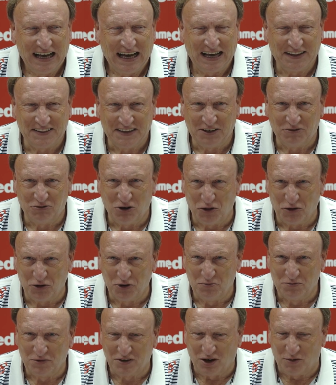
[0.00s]
I think
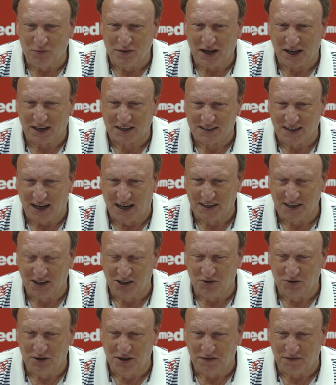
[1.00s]
Rotherham got me excited. You
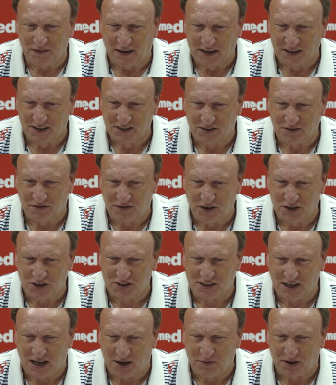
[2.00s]
know, when the fans, the
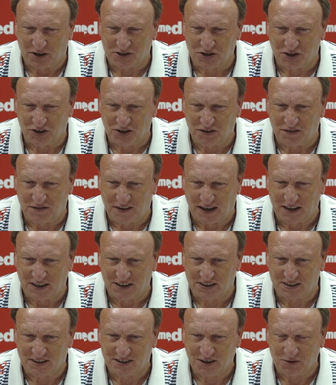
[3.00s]
first time I saw the
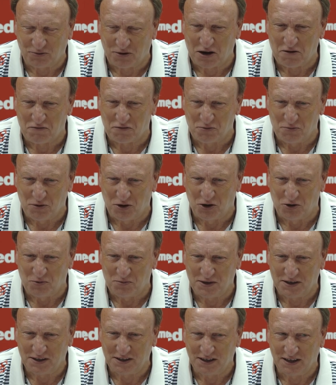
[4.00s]
fans away from
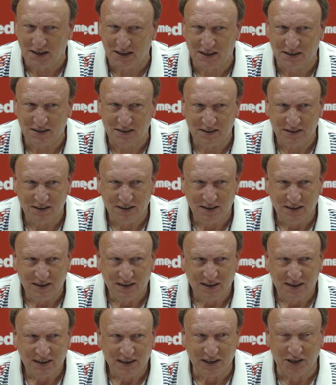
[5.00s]
home, and uh,
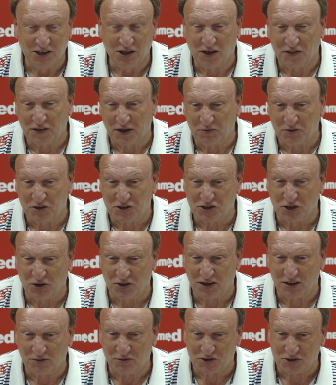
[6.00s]
you know, I think we
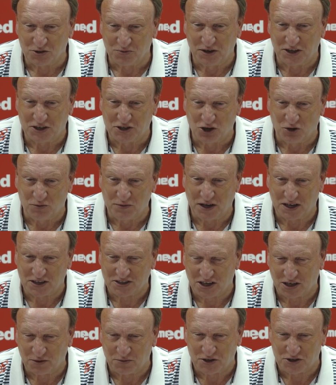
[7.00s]
sold. Somebody told me
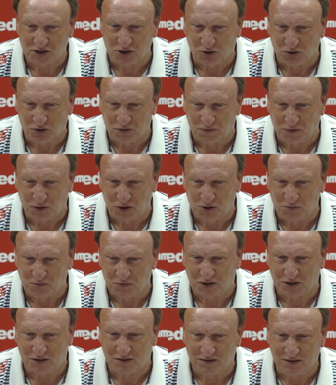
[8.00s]
yesterday we sold the
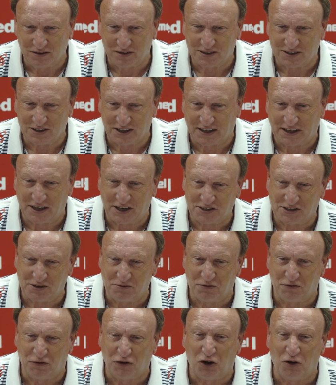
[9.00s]
Fulham tickets
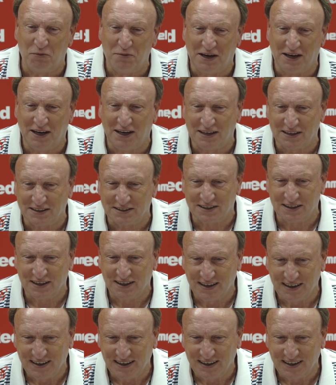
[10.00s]
in four minutes.